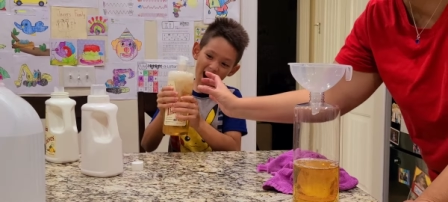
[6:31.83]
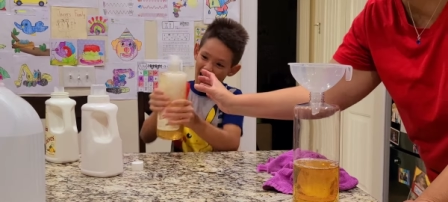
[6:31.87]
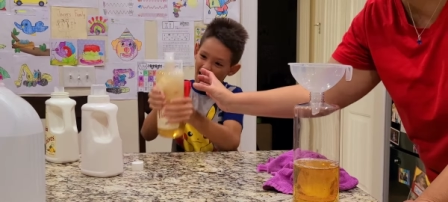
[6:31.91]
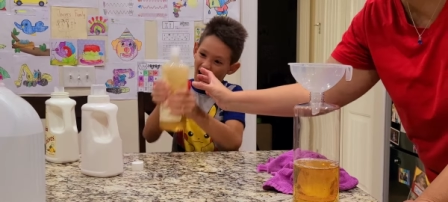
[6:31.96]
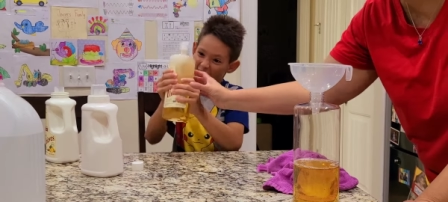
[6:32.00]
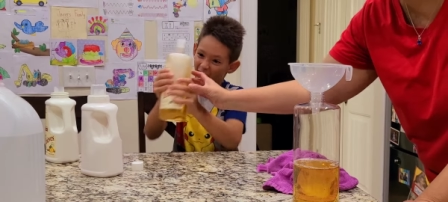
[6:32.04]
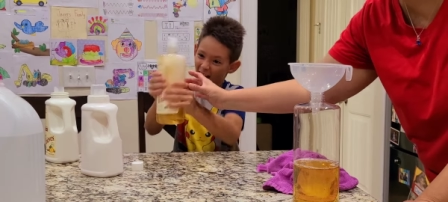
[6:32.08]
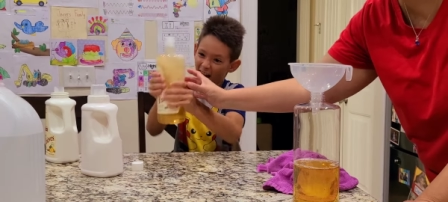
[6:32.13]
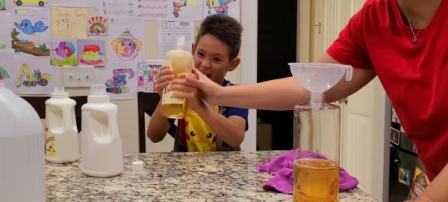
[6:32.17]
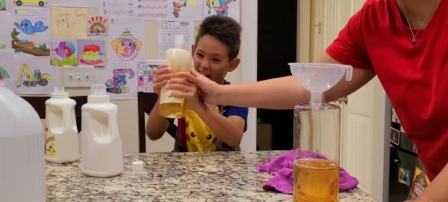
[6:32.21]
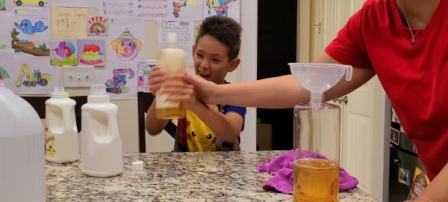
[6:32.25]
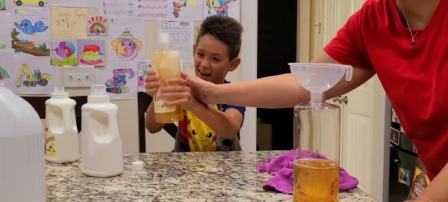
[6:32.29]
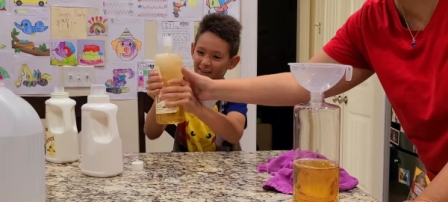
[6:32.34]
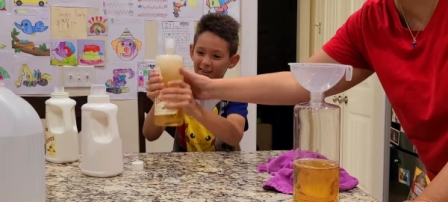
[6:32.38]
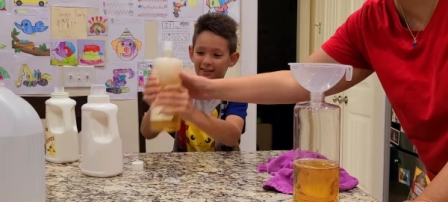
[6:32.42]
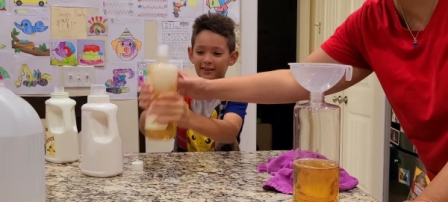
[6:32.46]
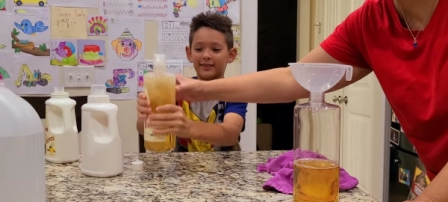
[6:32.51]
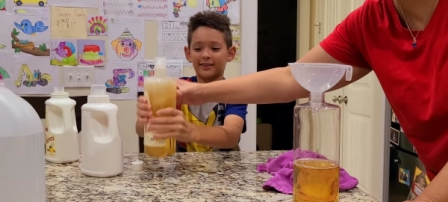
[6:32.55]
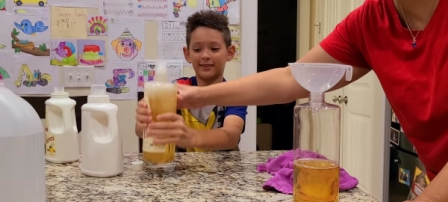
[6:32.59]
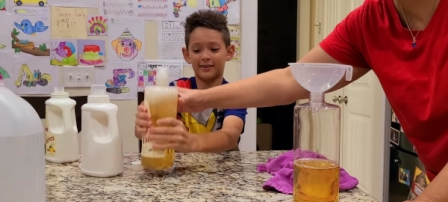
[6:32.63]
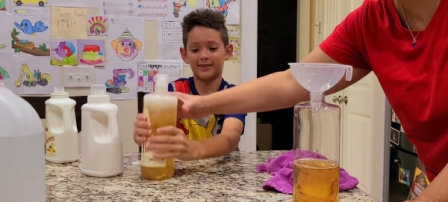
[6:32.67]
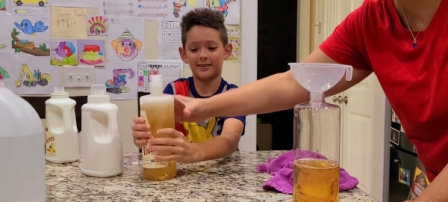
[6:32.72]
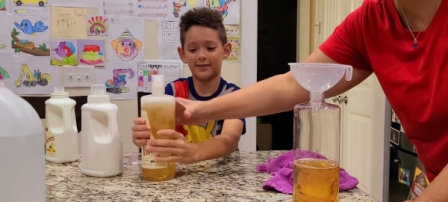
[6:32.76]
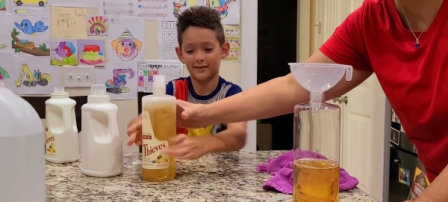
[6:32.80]
to use.
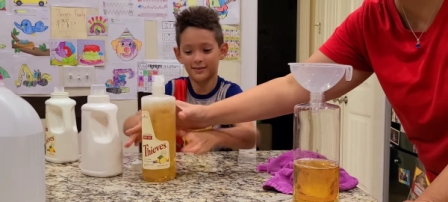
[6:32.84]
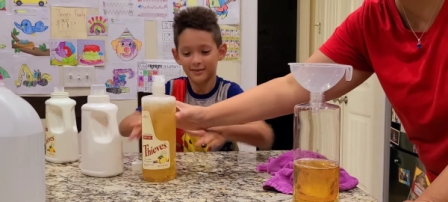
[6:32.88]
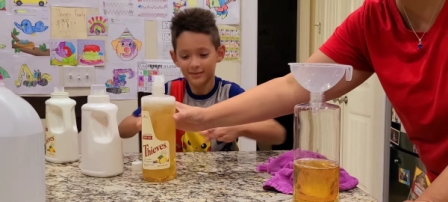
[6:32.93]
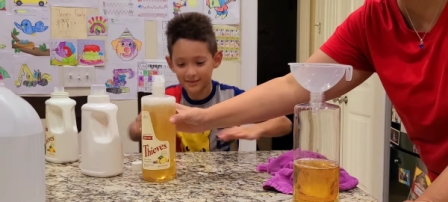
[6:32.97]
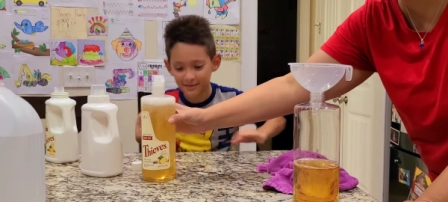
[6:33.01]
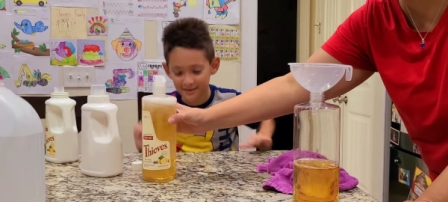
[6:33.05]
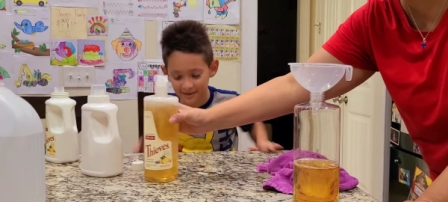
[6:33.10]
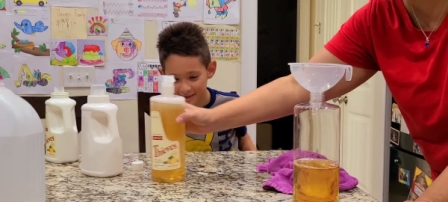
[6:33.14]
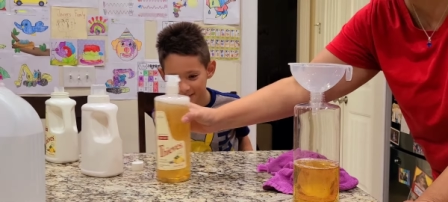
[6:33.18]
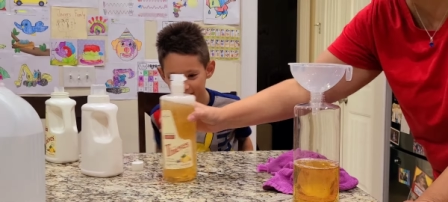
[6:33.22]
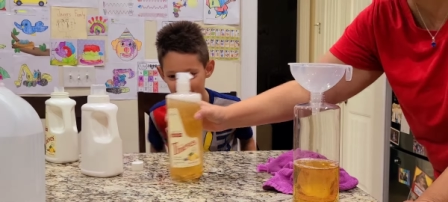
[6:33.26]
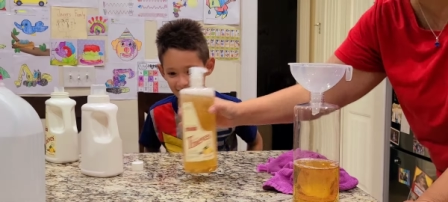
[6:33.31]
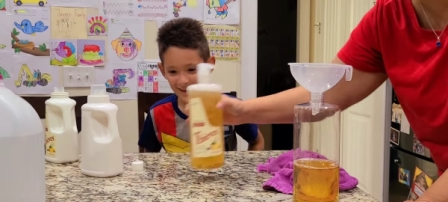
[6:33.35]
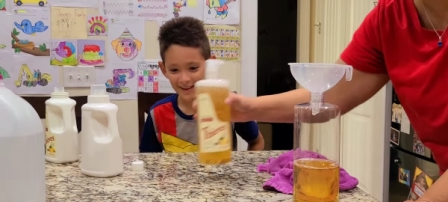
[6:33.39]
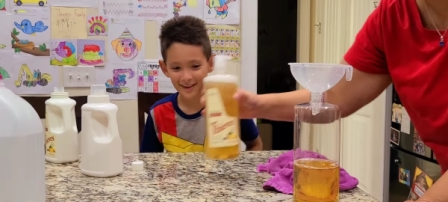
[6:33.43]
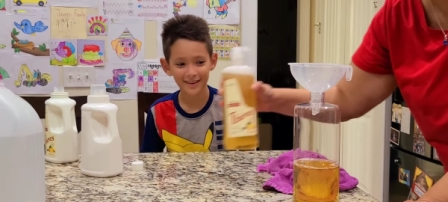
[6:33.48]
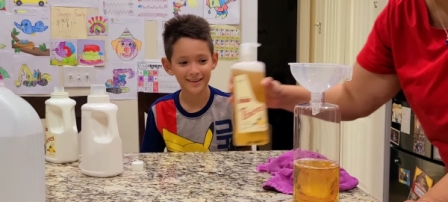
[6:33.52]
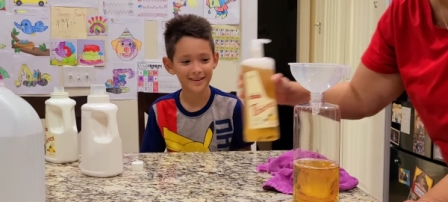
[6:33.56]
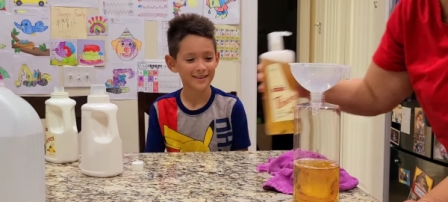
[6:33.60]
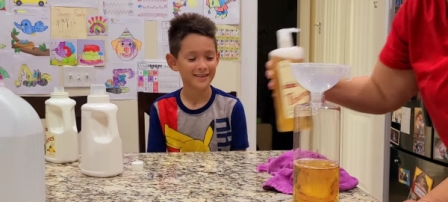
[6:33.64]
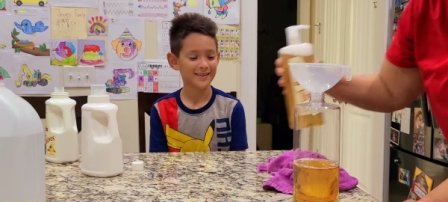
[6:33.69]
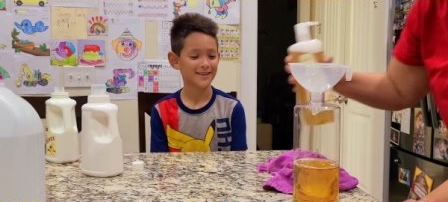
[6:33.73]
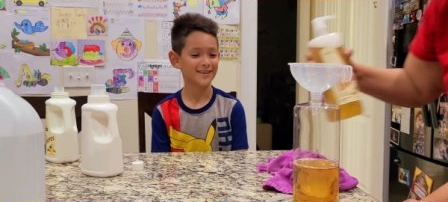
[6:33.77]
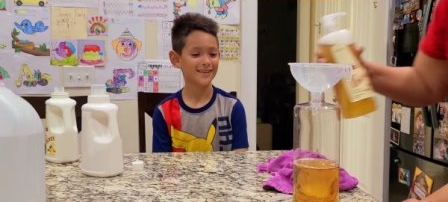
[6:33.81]
Okay.
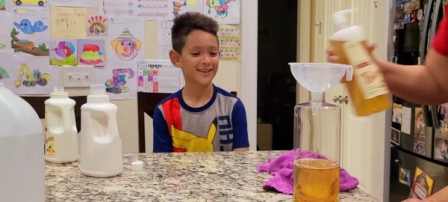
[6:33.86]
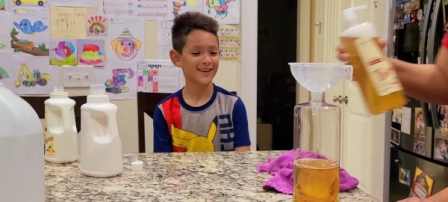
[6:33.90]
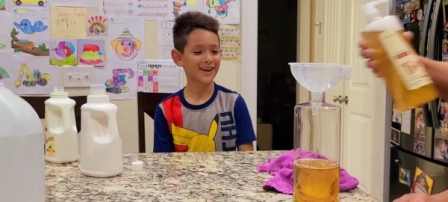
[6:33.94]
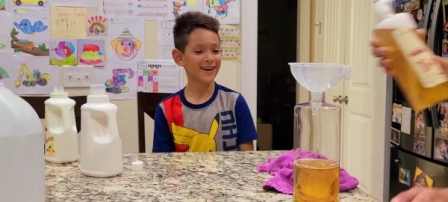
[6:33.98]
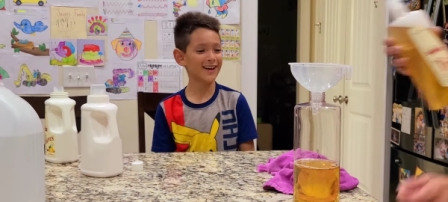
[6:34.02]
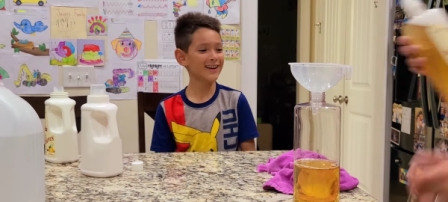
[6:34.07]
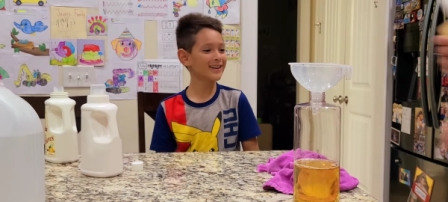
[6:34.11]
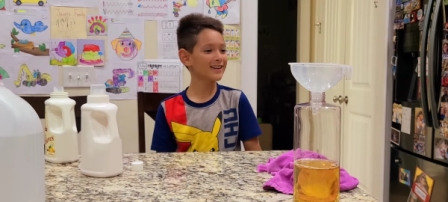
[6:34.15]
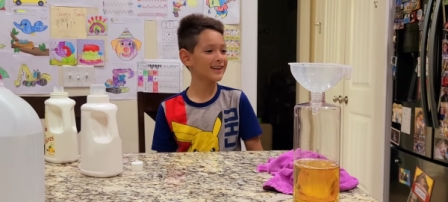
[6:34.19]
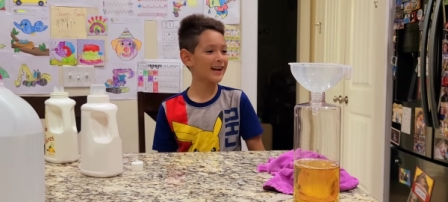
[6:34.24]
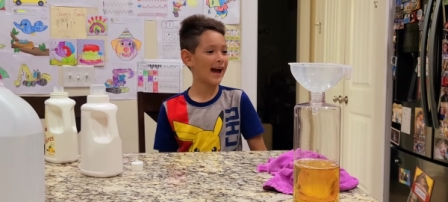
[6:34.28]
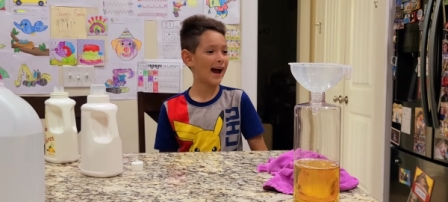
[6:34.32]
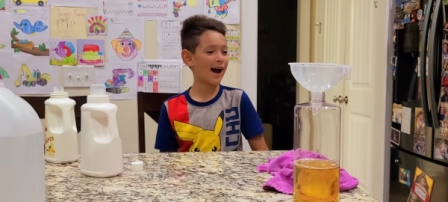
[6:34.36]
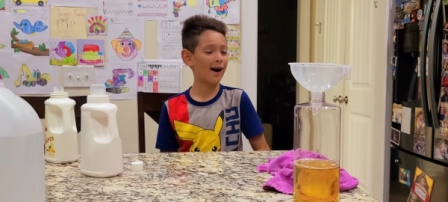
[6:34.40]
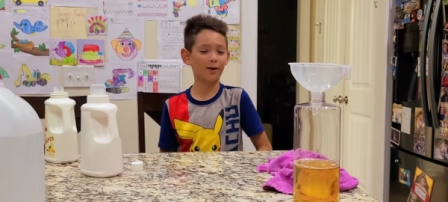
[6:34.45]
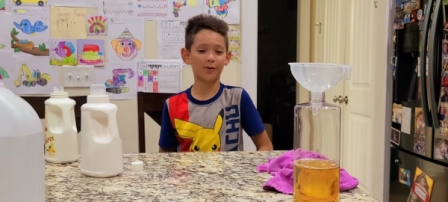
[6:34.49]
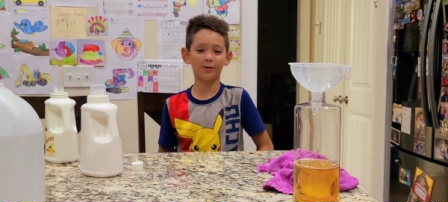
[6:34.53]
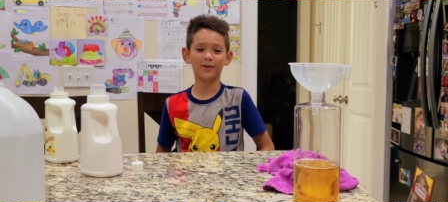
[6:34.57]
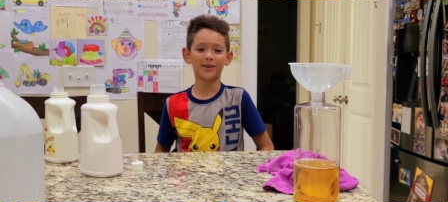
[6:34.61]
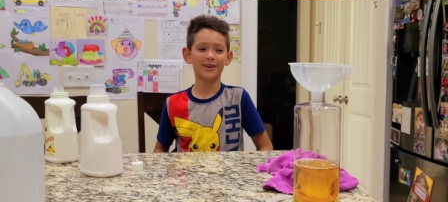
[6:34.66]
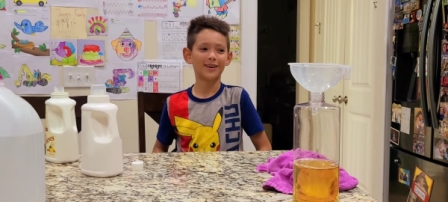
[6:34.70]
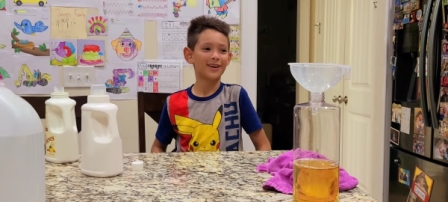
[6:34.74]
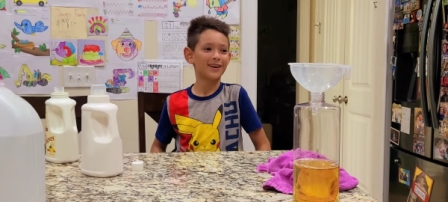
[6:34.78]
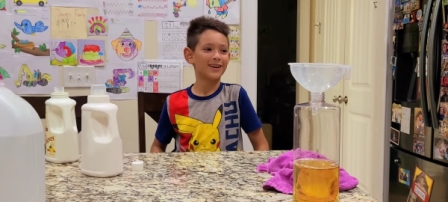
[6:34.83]
And now,
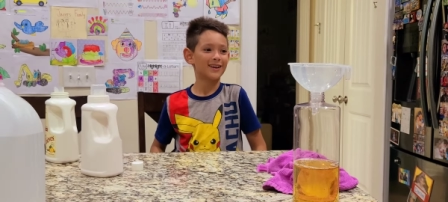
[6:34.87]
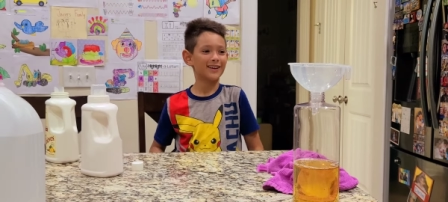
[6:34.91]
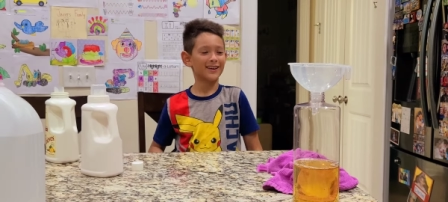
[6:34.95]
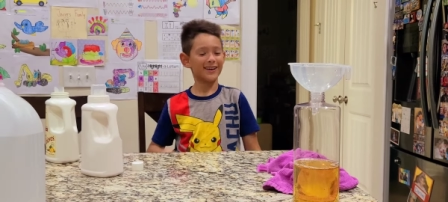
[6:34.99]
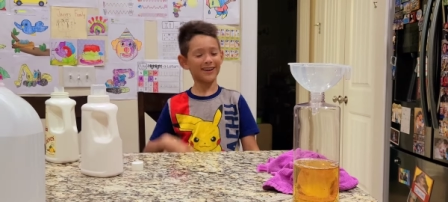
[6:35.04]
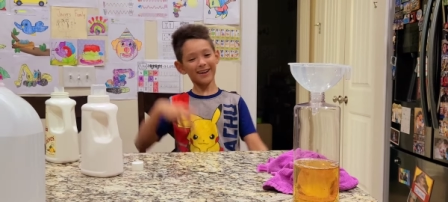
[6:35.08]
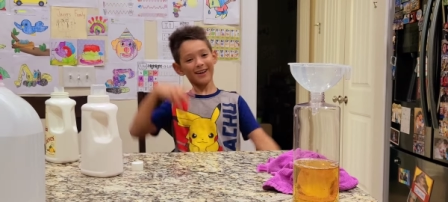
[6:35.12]
it,